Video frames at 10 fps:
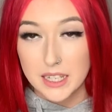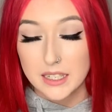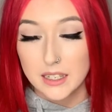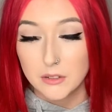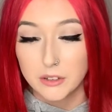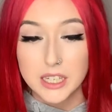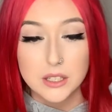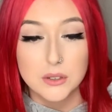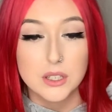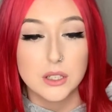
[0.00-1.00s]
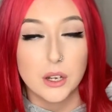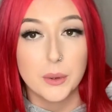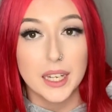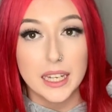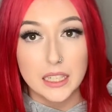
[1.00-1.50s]
and resources
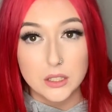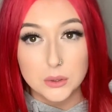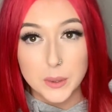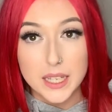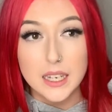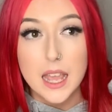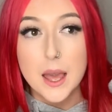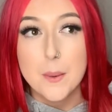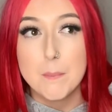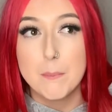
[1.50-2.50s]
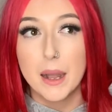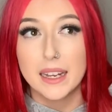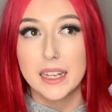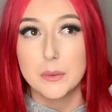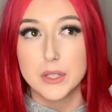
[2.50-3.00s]
going into it, but
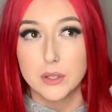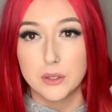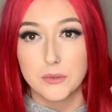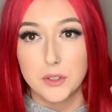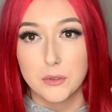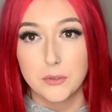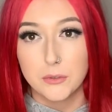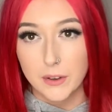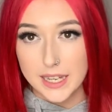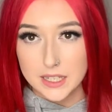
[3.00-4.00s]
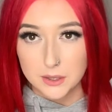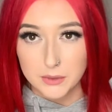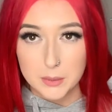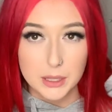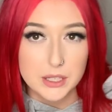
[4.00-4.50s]
he was sort of the face of
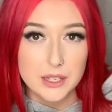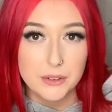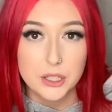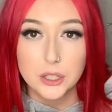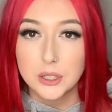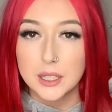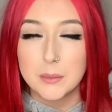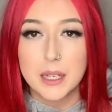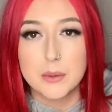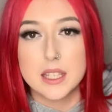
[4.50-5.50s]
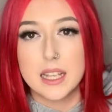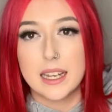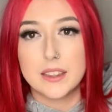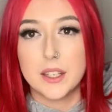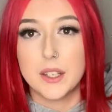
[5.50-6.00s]
it because everyone knew him. He was
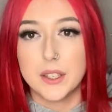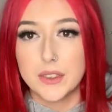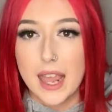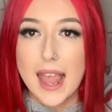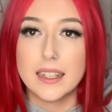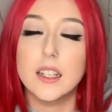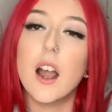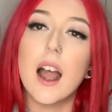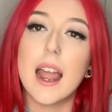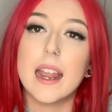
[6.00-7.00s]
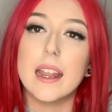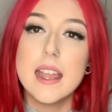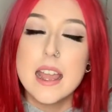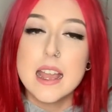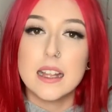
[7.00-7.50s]
like the head guy.
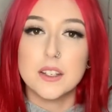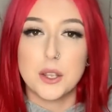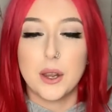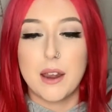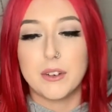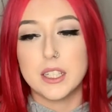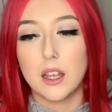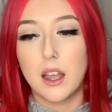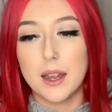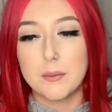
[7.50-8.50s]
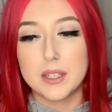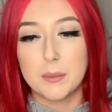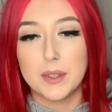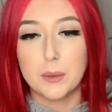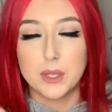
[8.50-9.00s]
And so every time
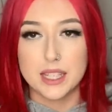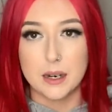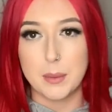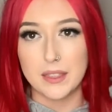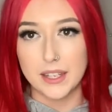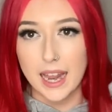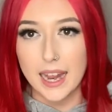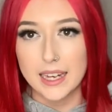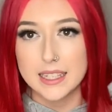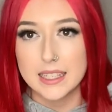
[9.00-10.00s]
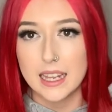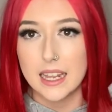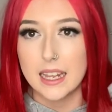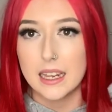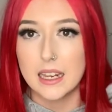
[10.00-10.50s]
something was said about the case,
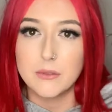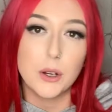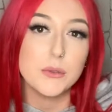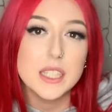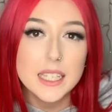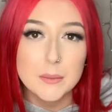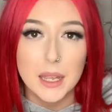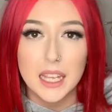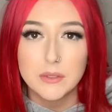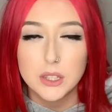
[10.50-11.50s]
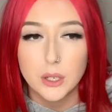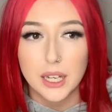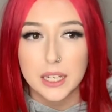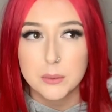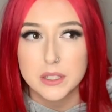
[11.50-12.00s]
it involved him, even though
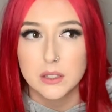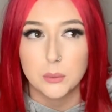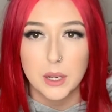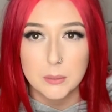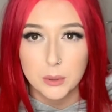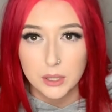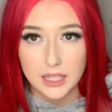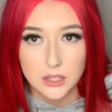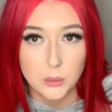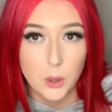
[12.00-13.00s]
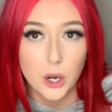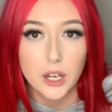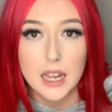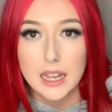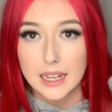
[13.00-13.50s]
he wasn't the one putting the work
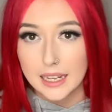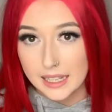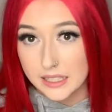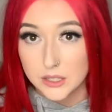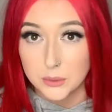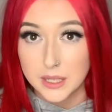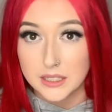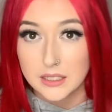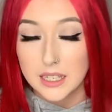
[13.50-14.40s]
into it.